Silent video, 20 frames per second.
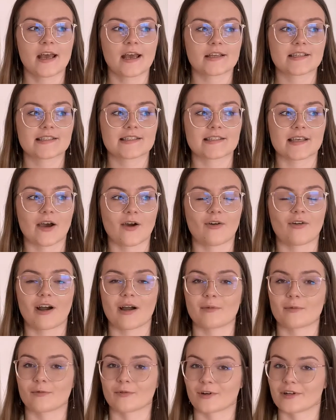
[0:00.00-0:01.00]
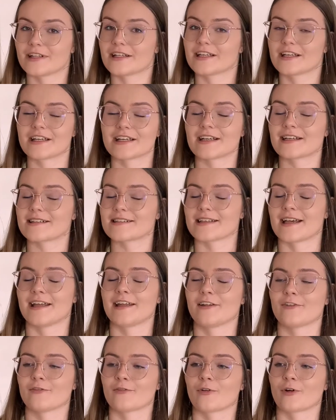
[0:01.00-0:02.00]
so I'm really
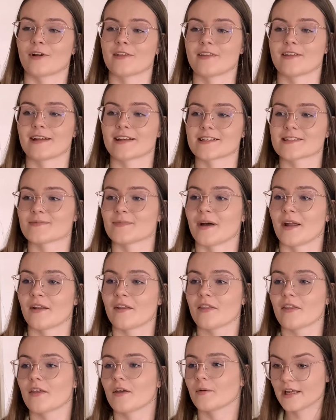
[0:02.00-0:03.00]
excited for the next month.